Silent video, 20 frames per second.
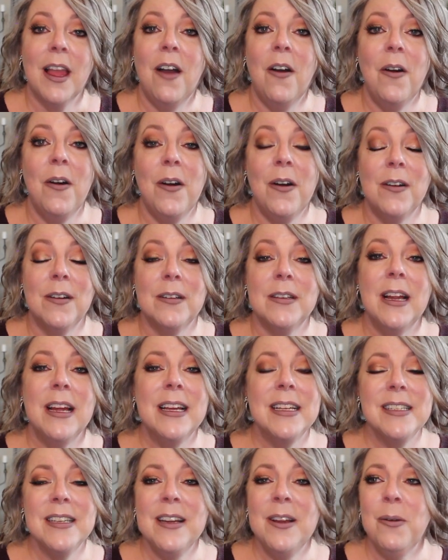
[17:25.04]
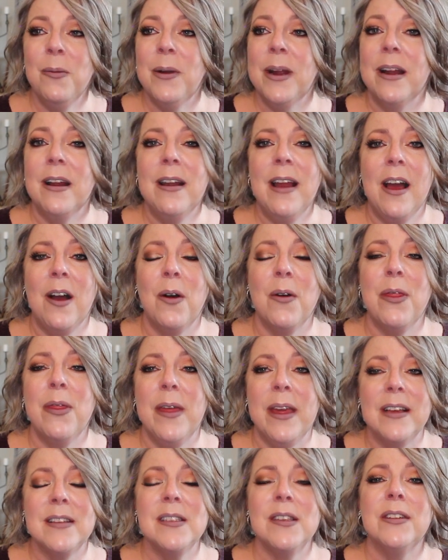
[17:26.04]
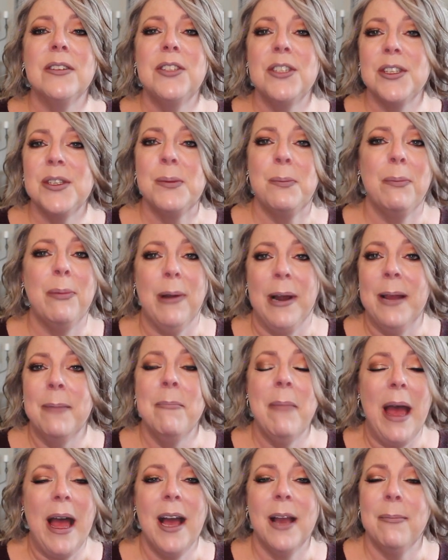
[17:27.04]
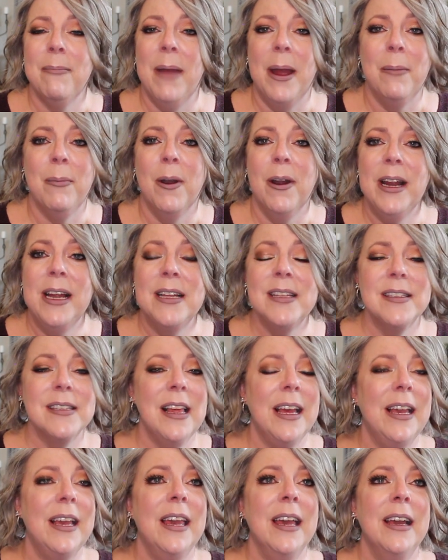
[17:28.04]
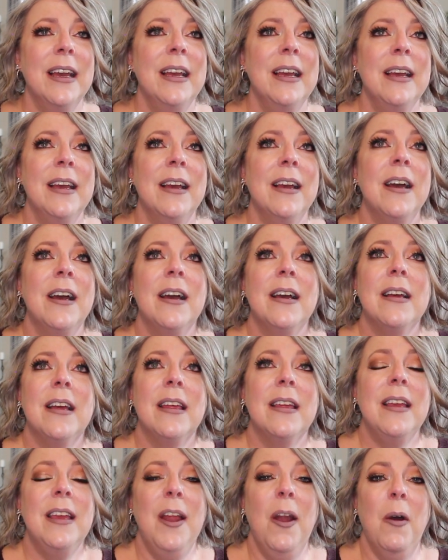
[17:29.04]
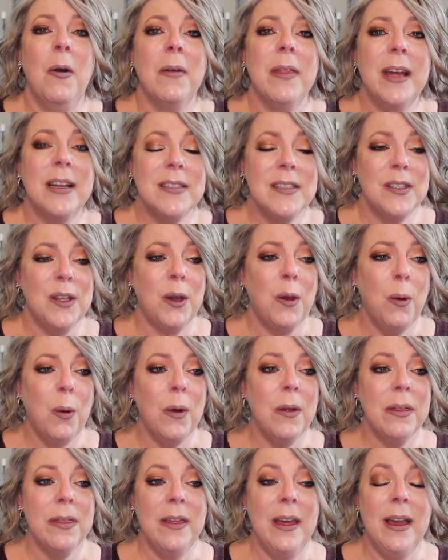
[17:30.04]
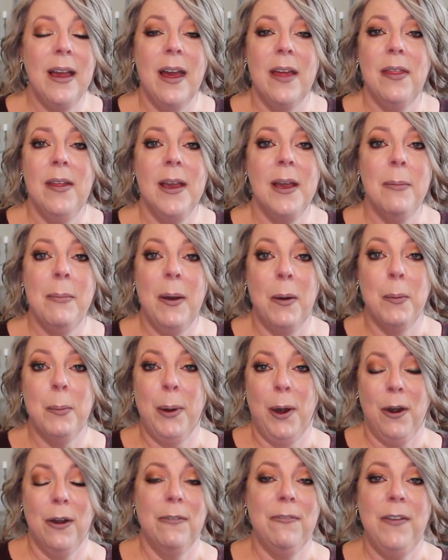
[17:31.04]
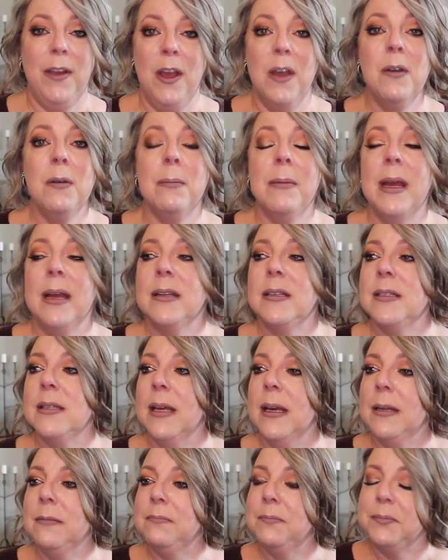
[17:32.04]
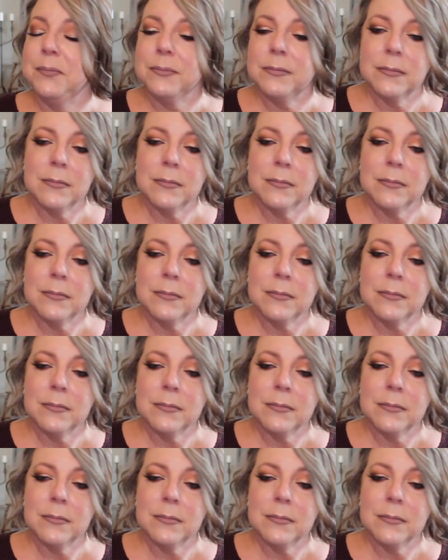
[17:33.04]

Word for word: Oh, isn't it weird how things will just bring back memories? Like, you know, that's the cool thing I think about perfume is that,